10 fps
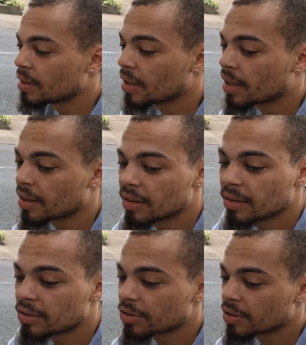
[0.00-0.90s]
a lot of
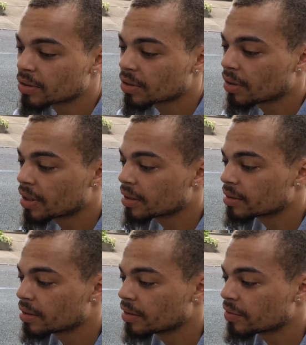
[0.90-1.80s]
heat shrinks, all that
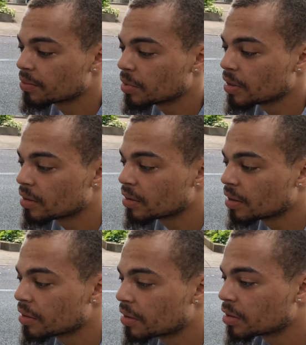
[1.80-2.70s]
stuff, but
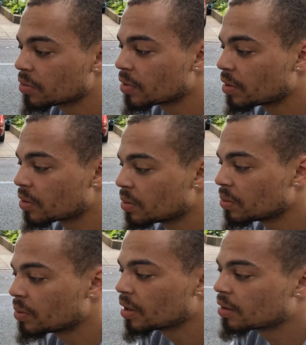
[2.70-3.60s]
everything's running
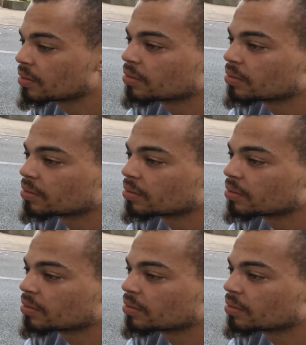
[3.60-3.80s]
cool now.